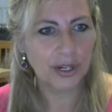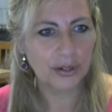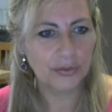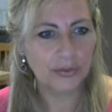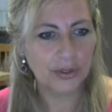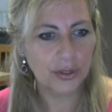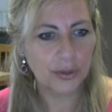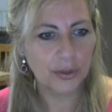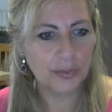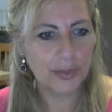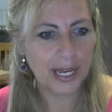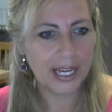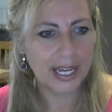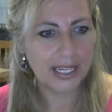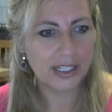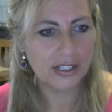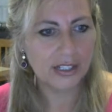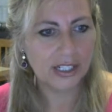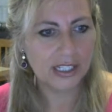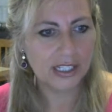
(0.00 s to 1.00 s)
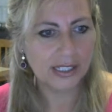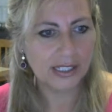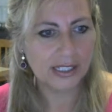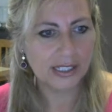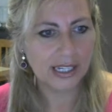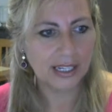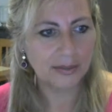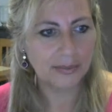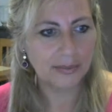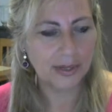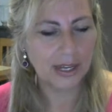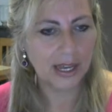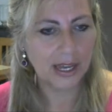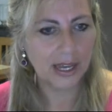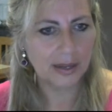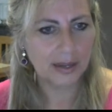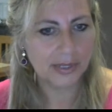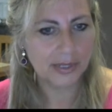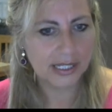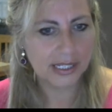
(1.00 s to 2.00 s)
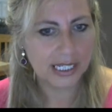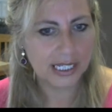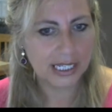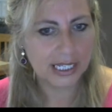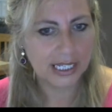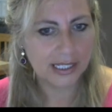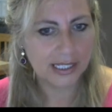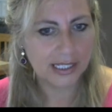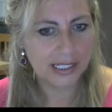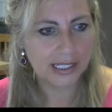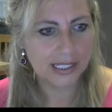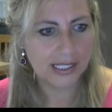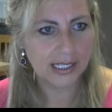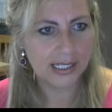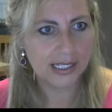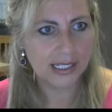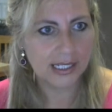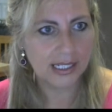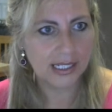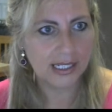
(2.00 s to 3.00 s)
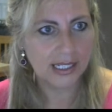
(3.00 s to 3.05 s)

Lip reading: of your pages, and perhaps it's